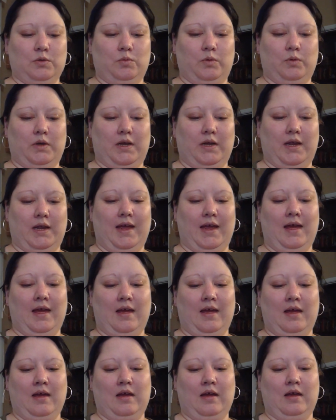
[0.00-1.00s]
when I
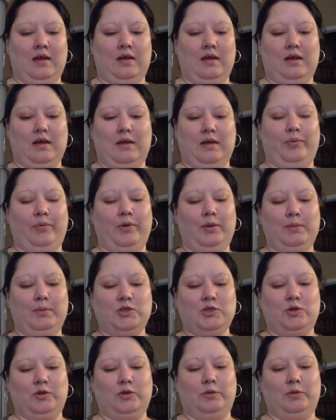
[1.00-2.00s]
pretty much
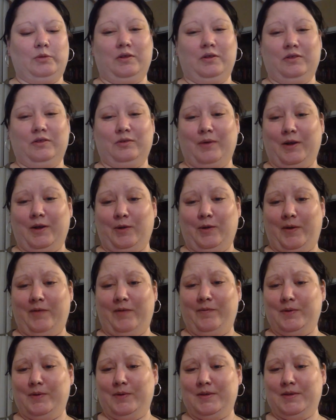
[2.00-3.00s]
only pull out the
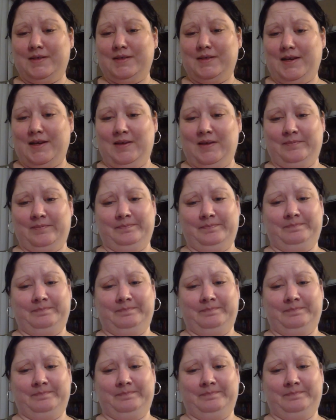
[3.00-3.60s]
Rider-Waite for study.